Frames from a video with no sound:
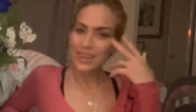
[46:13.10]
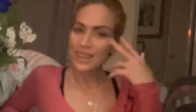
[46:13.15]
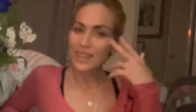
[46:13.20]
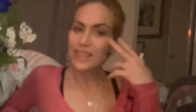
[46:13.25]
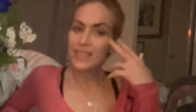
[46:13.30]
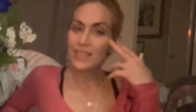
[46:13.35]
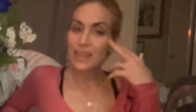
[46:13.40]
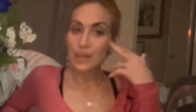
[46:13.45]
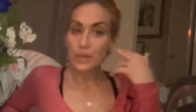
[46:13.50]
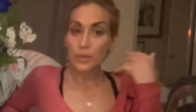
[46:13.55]

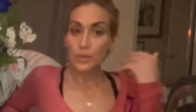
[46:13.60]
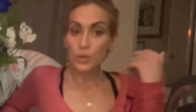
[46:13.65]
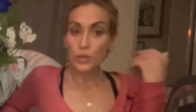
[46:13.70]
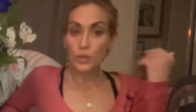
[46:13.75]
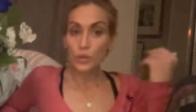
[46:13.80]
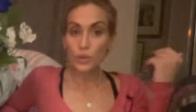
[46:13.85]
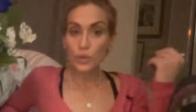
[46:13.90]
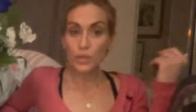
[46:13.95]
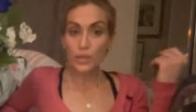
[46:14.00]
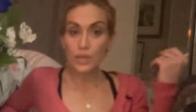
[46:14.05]
He's like, "I'm
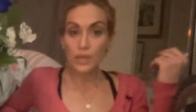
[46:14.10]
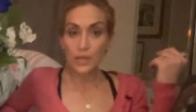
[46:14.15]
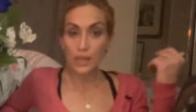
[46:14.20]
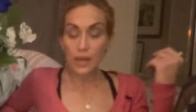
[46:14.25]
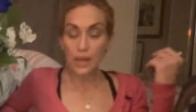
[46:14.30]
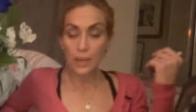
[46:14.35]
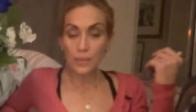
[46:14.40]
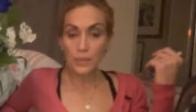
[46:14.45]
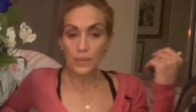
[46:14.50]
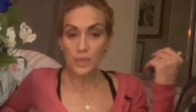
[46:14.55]
doing
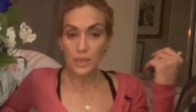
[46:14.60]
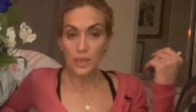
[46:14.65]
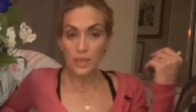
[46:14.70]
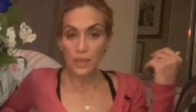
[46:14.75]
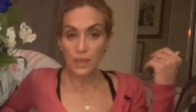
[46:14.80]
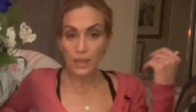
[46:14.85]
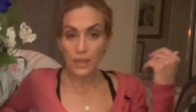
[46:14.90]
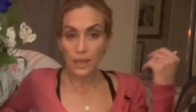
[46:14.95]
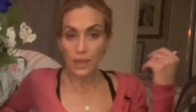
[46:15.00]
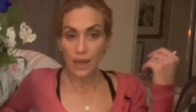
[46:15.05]

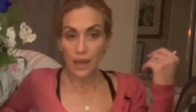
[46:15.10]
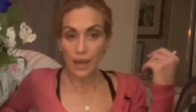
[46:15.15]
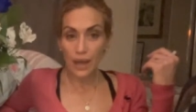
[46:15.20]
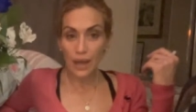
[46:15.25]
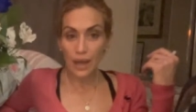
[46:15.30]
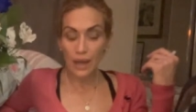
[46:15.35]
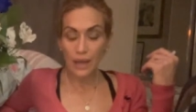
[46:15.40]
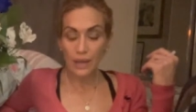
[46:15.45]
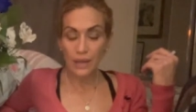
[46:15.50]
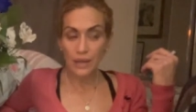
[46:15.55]
DMT
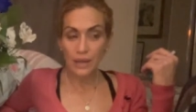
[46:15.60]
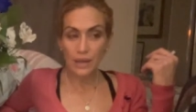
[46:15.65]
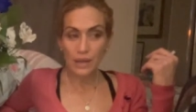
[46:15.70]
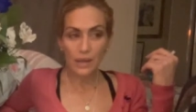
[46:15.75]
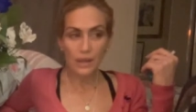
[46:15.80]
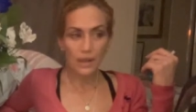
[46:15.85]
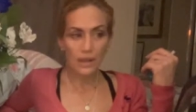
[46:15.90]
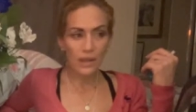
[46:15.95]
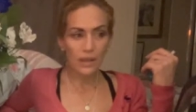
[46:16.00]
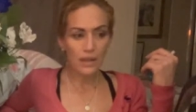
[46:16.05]
and
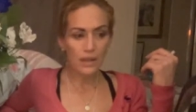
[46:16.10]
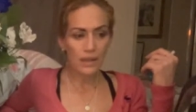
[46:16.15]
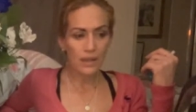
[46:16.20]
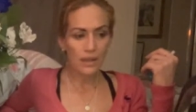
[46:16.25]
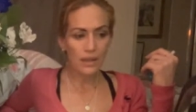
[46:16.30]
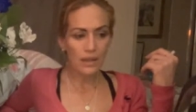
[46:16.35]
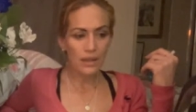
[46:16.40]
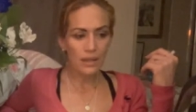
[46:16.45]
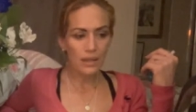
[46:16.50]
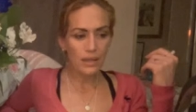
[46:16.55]

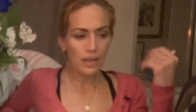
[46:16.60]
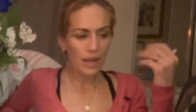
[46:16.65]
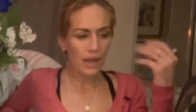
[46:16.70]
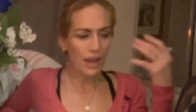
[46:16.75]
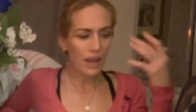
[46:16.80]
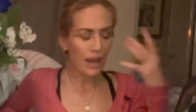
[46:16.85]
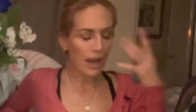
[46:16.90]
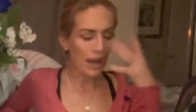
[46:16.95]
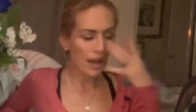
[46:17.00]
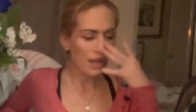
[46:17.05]

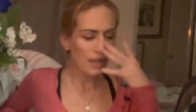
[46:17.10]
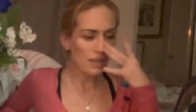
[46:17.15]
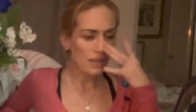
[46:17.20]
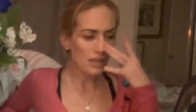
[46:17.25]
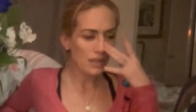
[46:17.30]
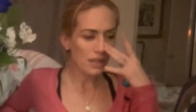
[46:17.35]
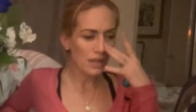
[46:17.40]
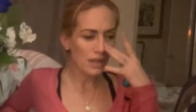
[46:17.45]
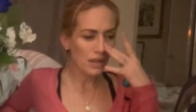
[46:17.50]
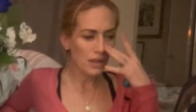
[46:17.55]
not
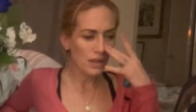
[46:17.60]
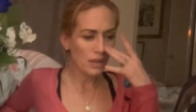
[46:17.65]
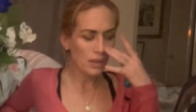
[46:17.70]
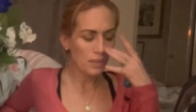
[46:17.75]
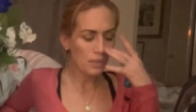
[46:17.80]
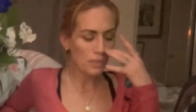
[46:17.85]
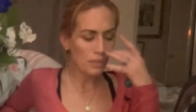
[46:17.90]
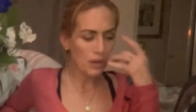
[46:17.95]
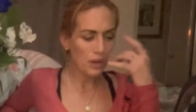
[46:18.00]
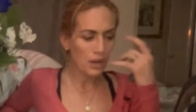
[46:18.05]
acid,
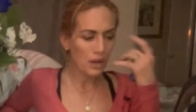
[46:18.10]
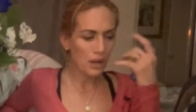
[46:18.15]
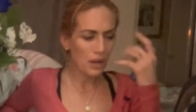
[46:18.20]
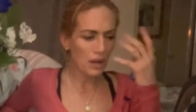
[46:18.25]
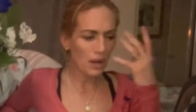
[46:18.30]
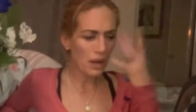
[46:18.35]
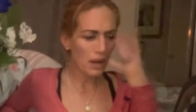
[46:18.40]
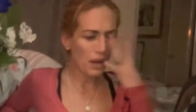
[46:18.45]
but